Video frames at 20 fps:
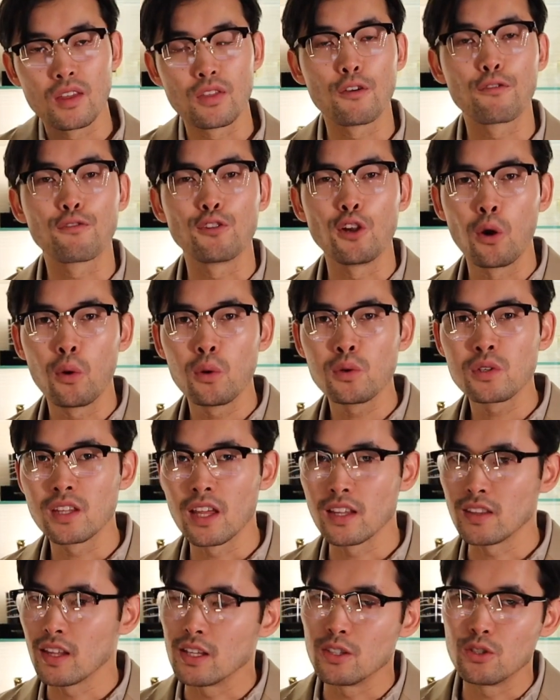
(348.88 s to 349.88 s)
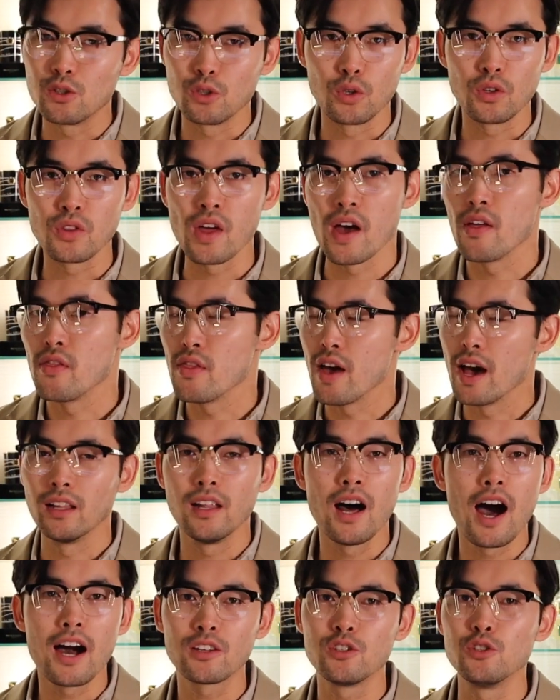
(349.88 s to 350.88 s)
The florals that they do, that
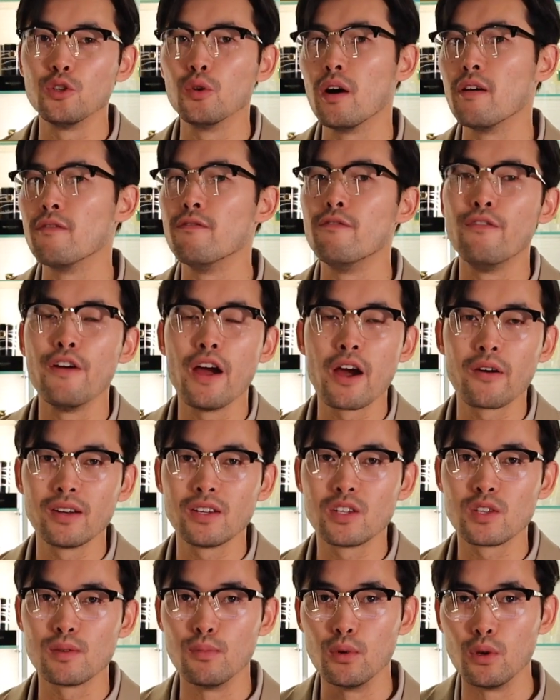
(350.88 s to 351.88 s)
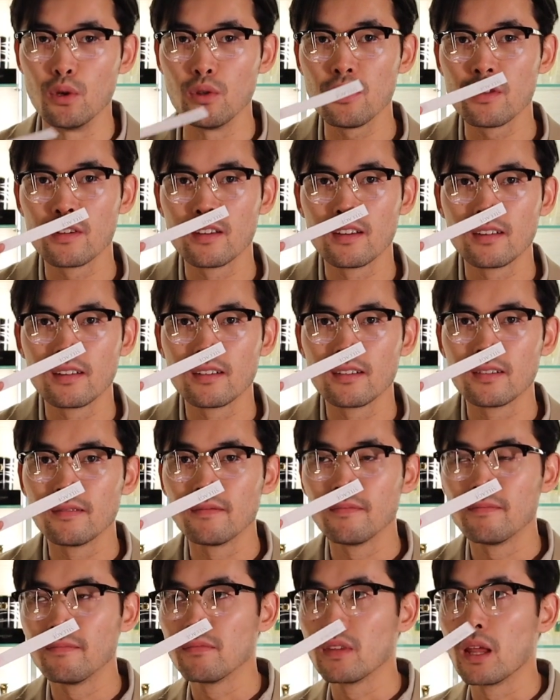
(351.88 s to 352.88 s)
L'Arc do, are very smooth,
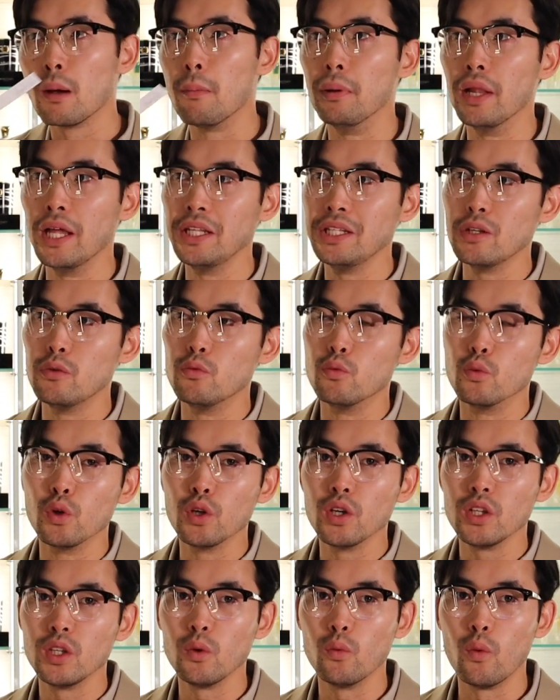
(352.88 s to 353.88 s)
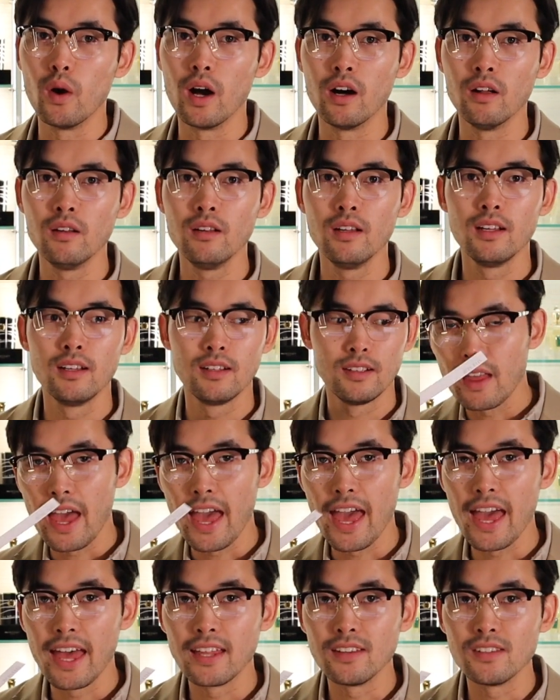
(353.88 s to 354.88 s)
blended really well.
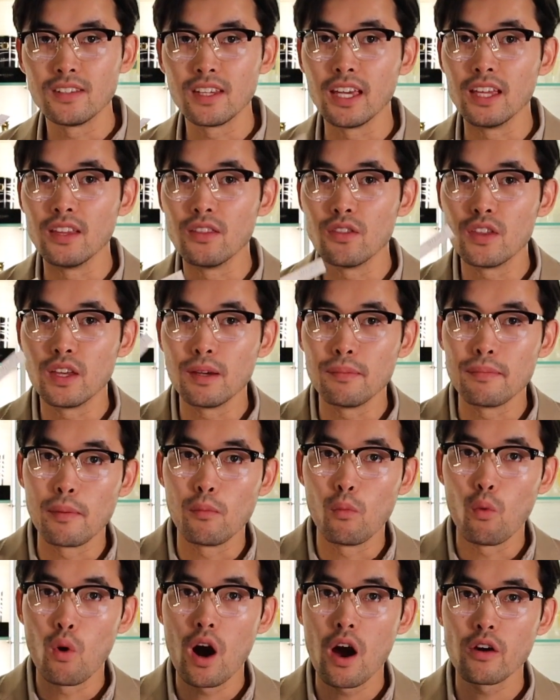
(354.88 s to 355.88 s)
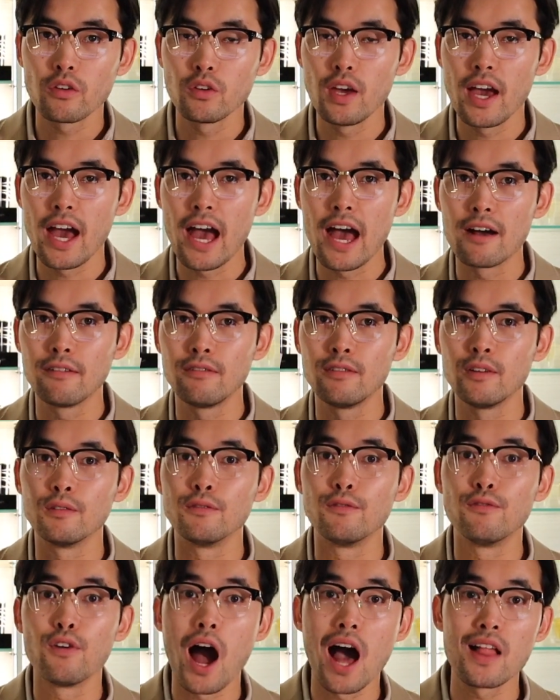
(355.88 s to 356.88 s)
And in the Memoire you have
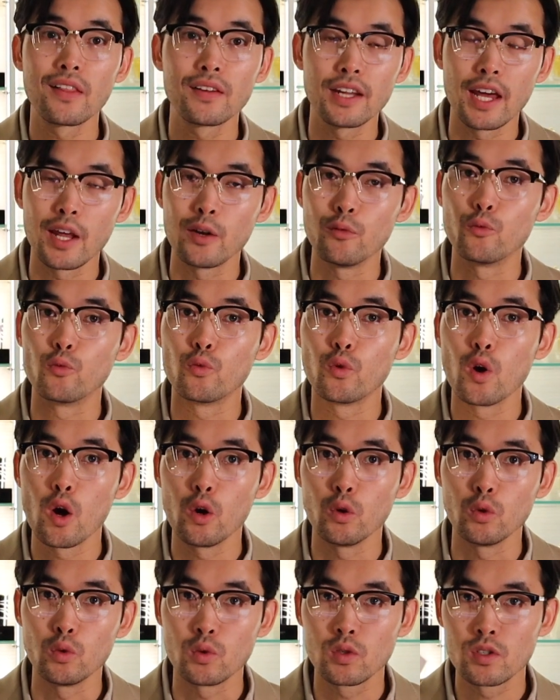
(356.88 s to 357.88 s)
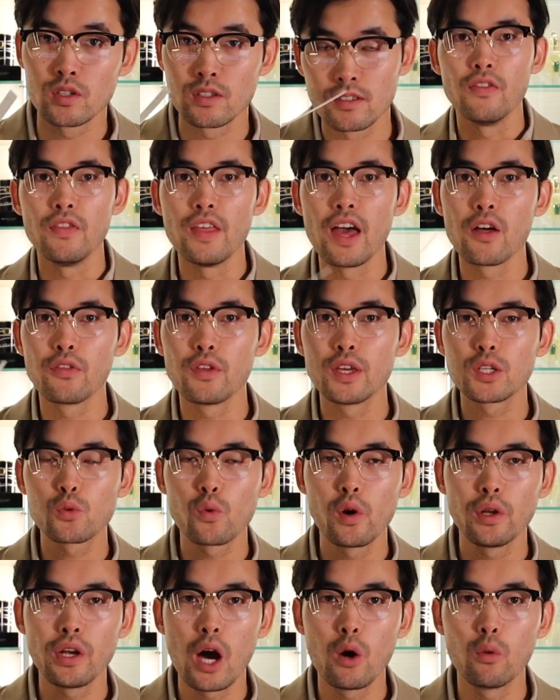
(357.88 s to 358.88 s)
violet and rose. Now this
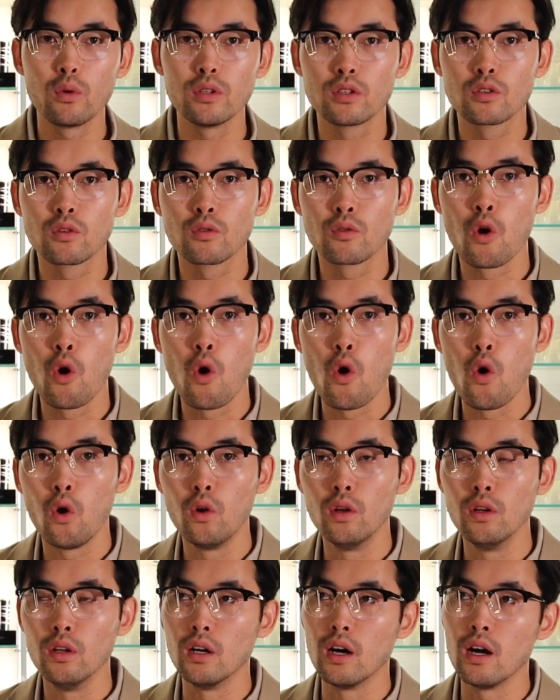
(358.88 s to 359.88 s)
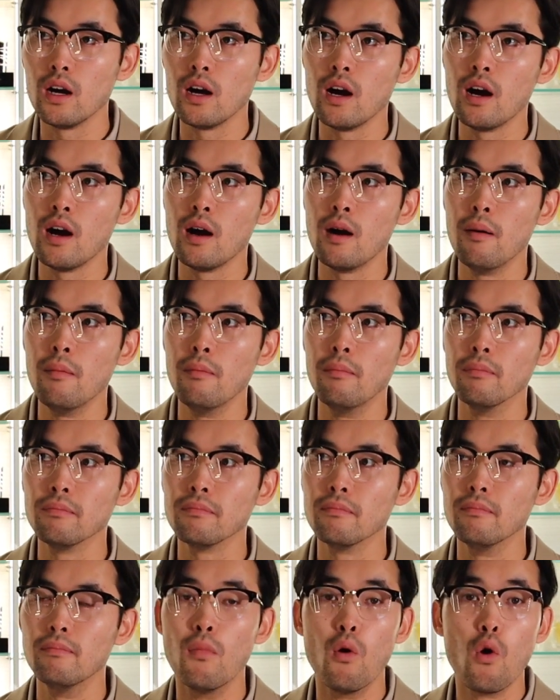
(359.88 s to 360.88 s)
one I would call
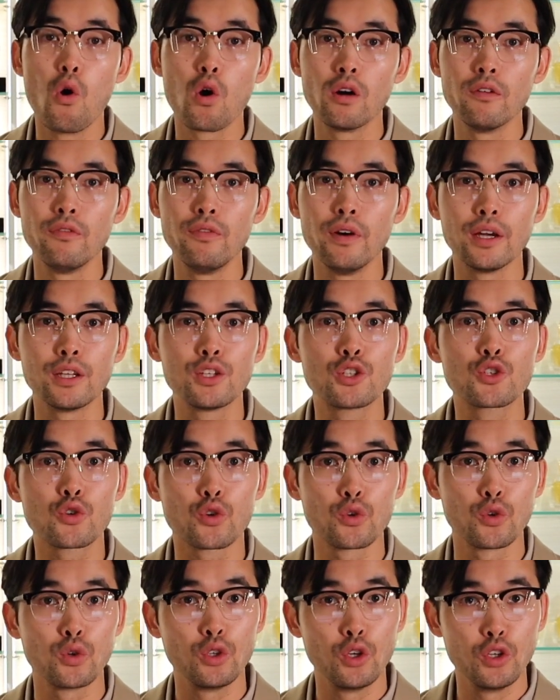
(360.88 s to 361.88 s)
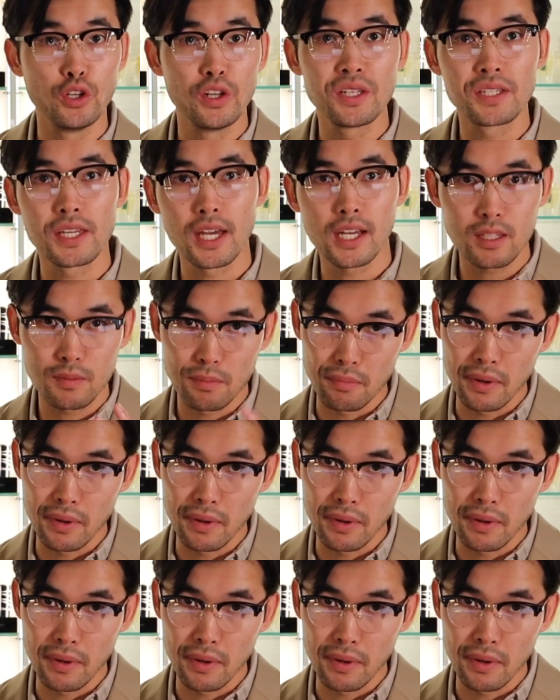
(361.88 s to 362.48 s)
more of a true unisex